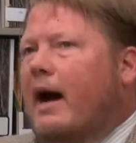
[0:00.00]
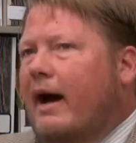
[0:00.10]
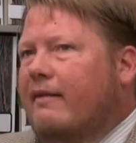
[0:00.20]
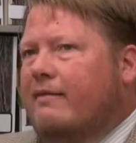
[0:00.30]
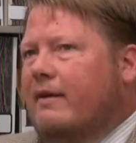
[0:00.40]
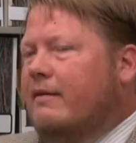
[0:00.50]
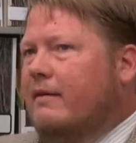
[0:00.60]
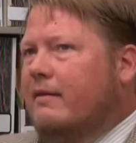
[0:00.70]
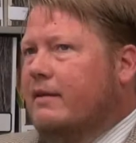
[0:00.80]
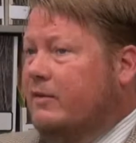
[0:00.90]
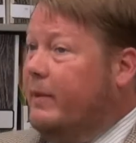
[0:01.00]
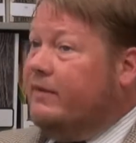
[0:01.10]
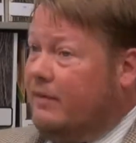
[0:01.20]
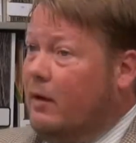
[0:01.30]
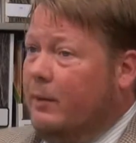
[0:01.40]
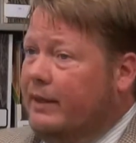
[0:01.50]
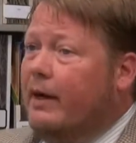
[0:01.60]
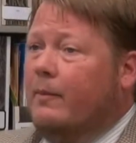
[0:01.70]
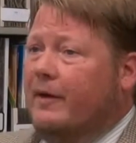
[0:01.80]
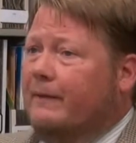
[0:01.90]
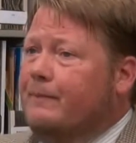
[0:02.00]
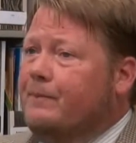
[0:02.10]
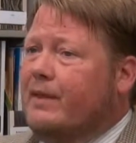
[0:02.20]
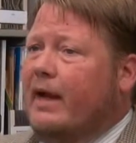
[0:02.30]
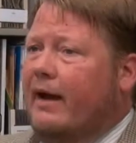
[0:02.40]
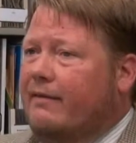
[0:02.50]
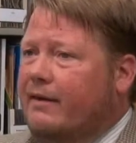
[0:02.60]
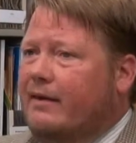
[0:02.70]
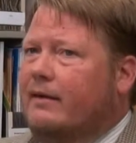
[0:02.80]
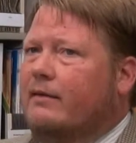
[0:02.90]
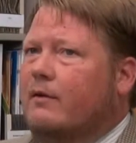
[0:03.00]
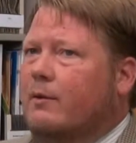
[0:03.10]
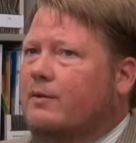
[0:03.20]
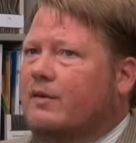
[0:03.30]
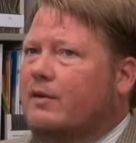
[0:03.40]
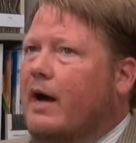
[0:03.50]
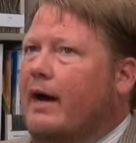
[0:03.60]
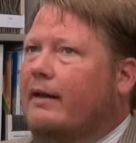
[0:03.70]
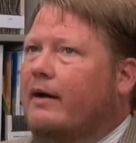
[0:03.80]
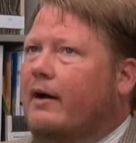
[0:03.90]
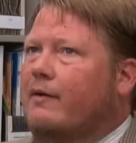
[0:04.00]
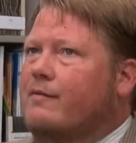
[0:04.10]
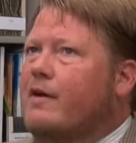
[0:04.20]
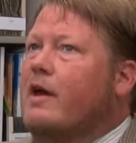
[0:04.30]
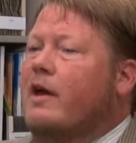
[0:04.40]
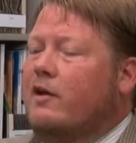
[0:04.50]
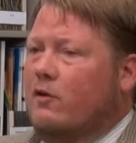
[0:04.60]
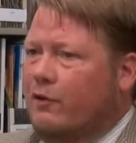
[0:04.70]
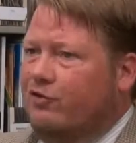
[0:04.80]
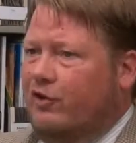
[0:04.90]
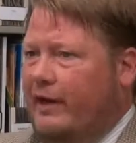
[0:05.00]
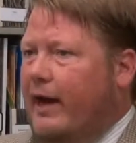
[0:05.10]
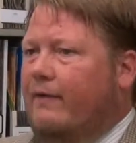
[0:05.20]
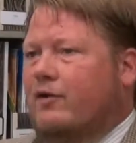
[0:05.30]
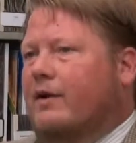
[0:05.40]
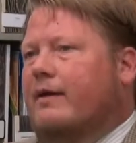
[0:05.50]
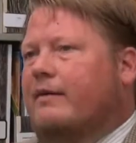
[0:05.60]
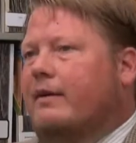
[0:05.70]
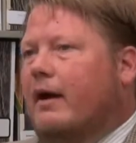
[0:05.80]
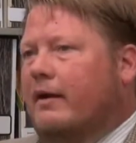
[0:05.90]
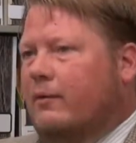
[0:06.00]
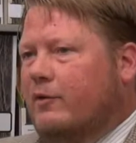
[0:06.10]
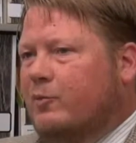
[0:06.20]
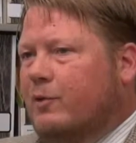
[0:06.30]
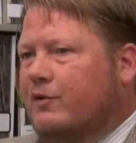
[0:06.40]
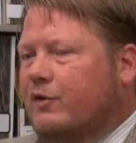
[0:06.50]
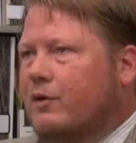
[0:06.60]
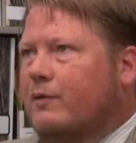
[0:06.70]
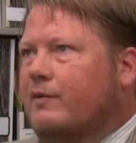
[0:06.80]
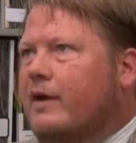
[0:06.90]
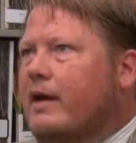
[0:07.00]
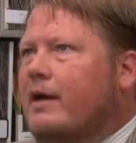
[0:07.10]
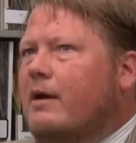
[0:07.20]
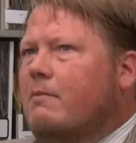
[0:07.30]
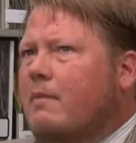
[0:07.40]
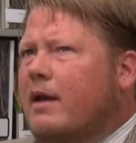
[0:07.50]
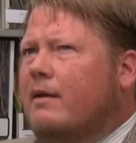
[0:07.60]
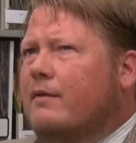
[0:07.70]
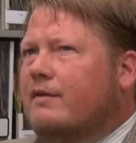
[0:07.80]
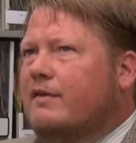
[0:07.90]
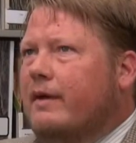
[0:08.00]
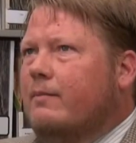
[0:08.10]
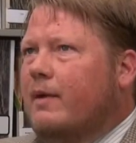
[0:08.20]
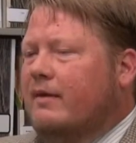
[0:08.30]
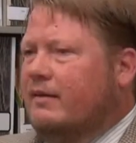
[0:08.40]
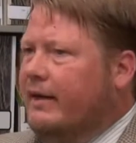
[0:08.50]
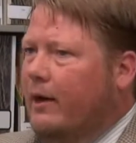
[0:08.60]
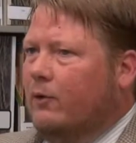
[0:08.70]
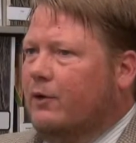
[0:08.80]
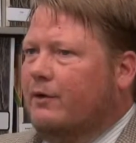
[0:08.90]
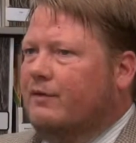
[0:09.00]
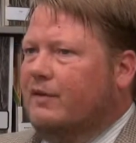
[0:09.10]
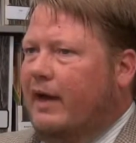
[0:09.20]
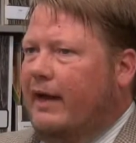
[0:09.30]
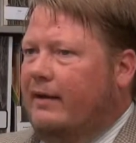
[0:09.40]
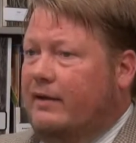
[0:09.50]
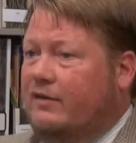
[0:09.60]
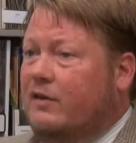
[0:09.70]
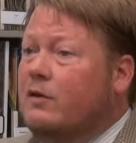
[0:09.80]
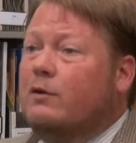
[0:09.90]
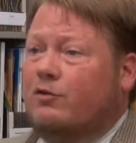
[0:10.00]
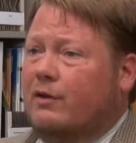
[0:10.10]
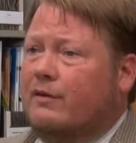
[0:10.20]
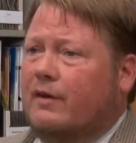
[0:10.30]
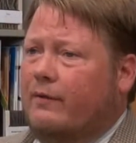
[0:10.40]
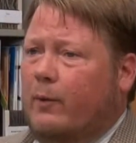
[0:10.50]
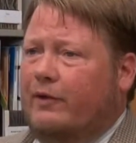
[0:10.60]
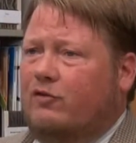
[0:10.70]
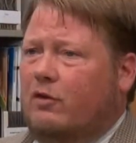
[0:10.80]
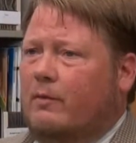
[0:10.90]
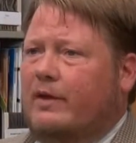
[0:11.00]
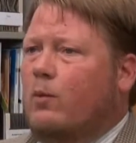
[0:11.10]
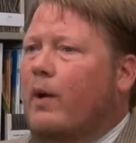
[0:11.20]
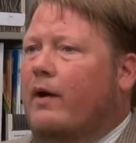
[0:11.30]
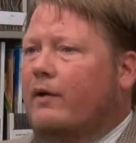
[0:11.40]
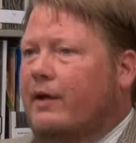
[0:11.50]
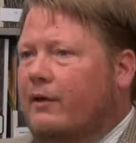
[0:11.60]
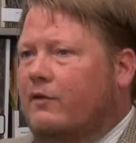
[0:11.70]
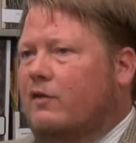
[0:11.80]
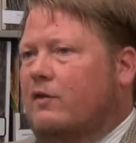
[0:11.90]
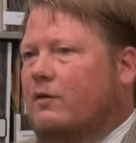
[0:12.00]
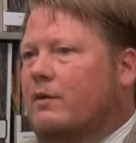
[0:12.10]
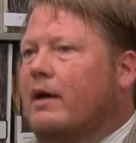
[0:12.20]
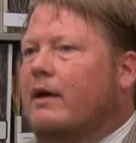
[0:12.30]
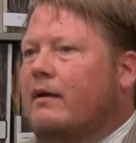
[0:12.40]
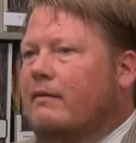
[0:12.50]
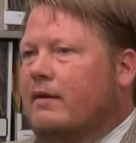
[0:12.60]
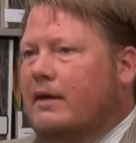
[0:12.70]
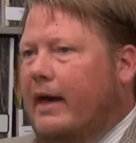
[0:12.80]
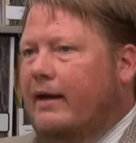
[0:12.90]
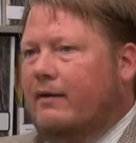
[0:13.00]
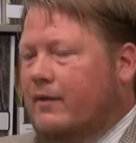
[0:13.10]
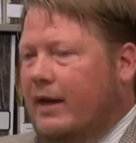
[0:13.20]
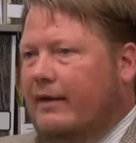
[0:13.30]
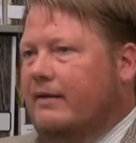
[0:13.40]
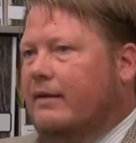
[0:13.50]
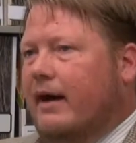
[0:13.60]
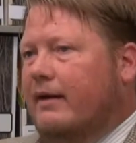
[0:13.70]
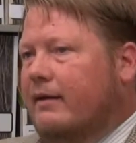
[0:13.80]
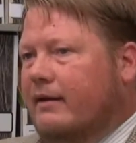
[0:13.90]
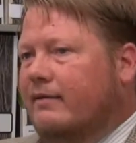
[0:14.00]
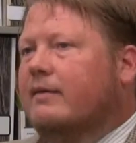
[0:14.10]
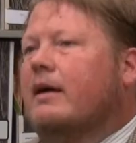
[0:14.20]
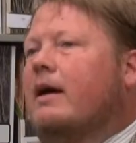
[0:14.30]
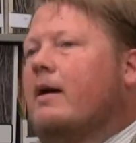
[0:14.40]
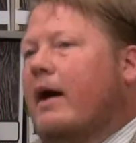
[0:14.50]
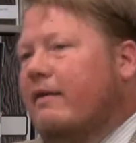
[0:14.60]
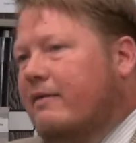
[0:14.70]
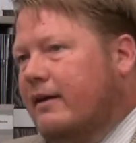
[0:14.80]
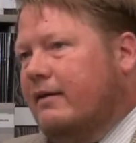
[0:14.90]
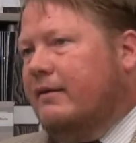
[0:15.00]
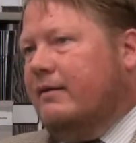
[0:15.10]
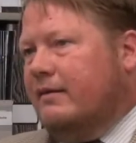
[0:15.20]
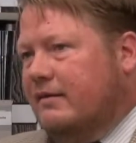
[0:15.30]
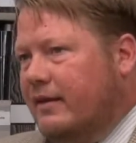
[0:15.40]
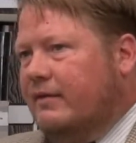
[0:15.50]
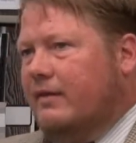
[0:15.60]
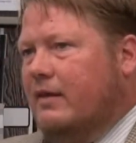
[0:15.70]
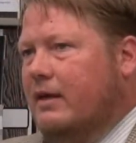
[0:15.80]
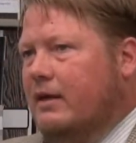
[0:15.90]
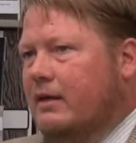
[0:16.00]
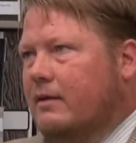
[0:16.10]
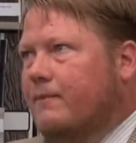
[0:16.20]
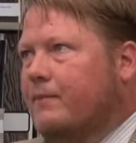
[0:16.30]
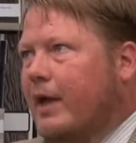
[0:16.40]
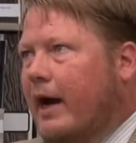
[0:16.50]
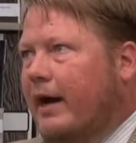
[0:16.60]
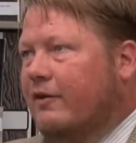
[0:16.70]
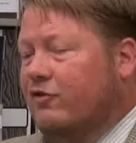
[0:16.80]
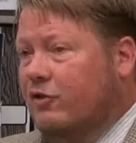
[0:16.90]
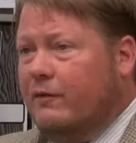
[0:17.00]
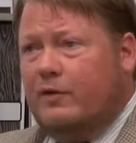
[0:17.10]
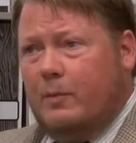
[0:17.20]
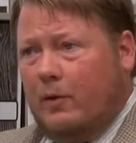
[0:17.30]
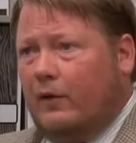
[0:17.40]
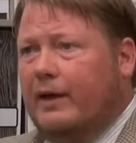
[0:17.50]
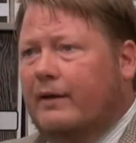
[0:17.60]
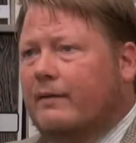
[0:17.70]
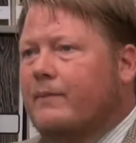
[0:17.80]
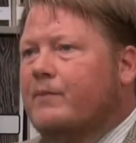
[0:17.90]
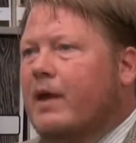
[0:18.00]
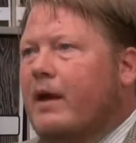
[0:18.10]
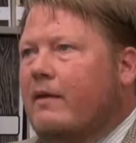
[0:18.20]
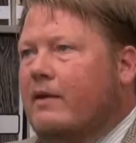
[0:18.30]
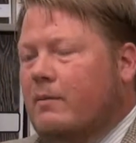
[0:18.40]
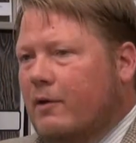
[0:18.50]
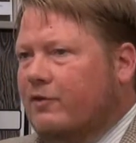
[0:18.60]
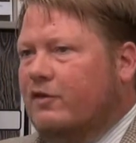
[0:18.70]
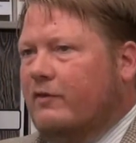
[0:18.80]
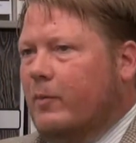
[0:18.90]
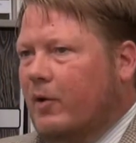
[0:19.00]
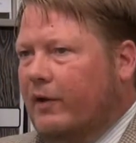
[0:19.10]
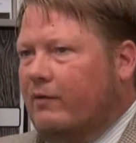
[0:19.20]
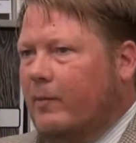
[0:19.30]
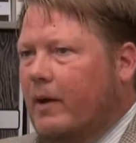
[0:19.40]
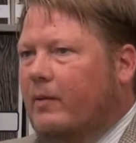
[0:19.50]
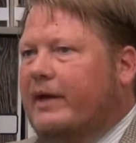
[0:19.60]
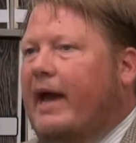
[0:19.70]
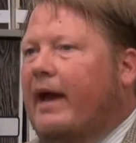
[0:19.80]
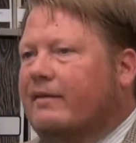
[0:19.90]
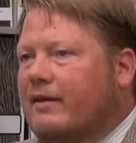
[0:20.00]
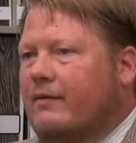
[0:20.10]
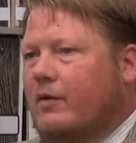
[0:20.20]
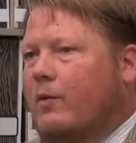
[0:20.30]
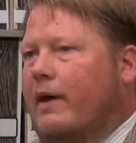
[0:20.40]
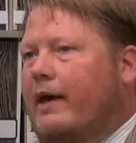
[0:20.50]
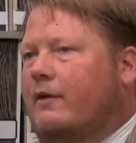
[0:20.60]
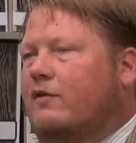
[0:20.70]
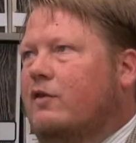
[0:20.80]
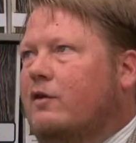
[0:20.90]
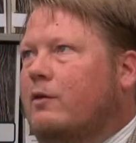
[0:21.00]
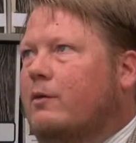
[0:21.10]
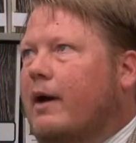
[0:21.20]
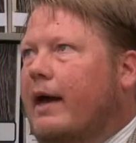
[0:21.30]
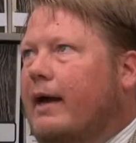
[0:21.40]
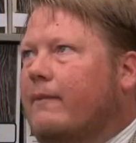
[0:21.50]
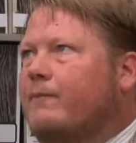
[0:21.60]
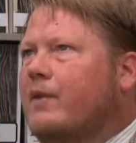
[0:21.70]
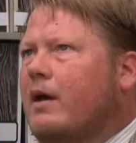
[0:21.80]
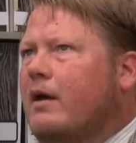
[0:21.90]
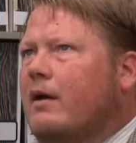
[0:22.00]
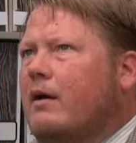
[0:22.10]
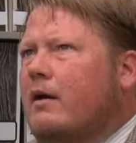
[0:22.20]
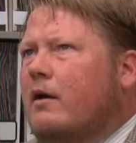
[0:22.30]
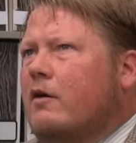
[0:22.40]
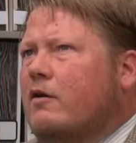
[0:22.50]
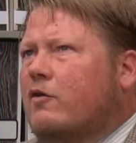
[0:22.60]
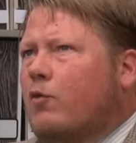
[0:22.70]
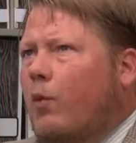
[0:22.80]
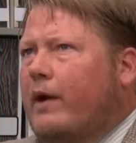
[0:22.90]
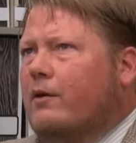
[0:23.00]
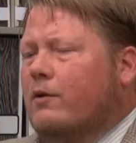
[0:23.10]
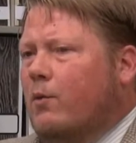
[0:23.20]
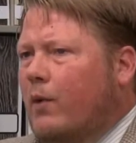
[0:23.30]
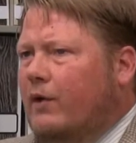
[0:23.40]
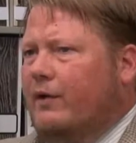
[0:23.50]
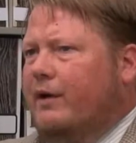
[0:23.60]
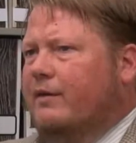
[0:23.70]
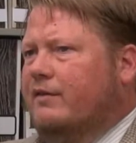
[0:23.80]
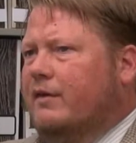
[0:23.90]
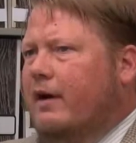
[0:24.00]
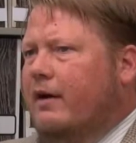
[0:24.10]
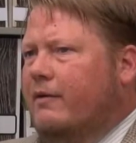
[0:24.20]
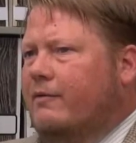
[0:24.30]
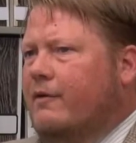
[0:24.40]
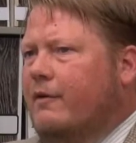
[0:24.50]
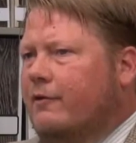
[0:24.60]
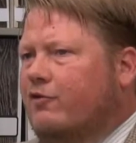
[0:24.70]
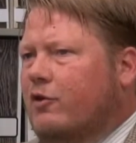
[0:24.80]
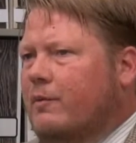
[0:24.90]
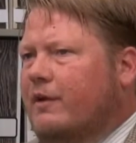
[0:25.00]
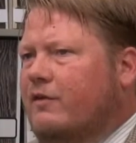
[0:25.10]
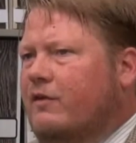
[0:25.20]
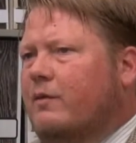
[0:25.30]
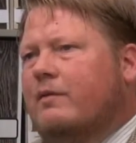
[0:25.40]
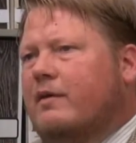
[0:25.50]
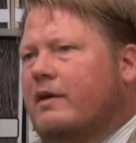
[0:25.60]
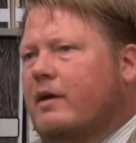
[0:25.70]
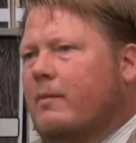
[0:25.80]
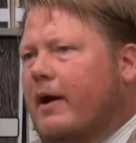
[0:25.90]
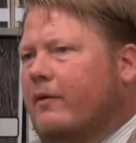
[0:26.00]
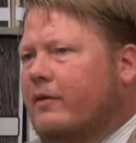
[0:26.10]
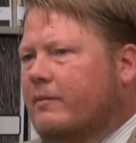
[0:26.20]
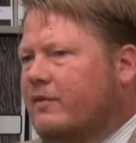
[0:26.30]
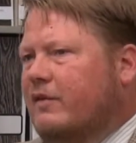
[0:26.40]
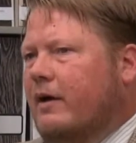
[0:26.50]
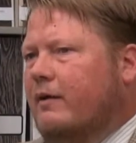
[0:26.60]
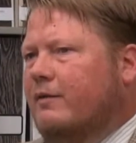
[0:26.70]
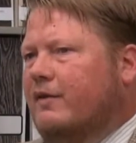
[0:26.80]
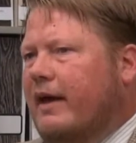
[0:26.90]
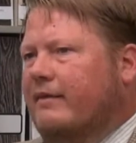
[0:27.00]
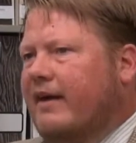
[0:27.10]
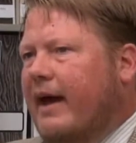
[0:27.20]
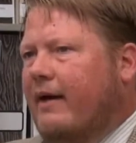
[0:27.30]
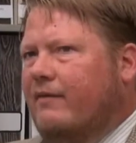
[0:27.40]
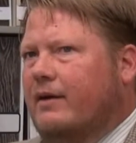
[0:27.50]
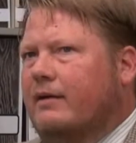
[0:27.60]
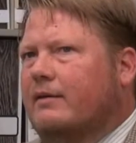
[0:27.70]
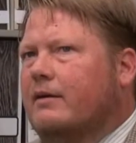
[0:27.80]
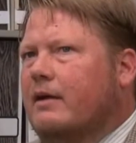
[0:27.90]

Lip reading: I think that it's been slow in coming. I think there was a lot of inertia after 1990 which preserved many of the same basic outlooks and institutions of West Germany well into the end of the 1990s. I think since the shift to Berlin, the emergence of a Berlin Republic has given way to a greater willingness of Germans to think about themselves as having